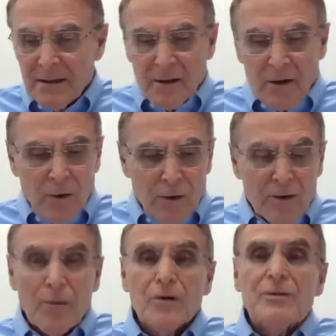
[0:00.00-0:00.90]
or
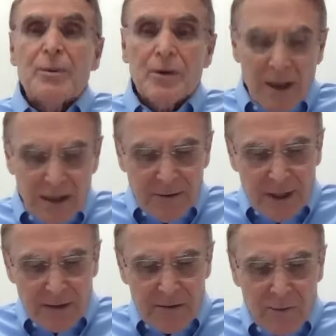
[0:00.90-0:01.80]
multiple
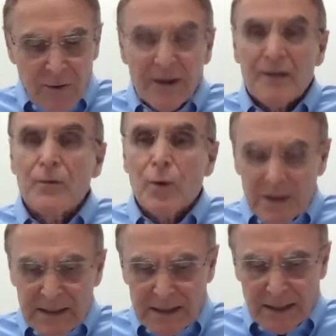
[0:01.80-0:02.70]
contractors within one
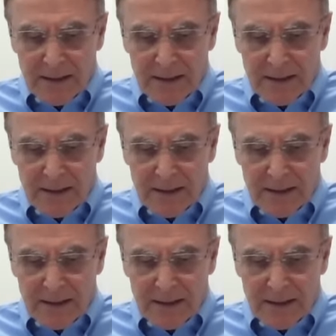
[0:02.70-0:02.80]
site.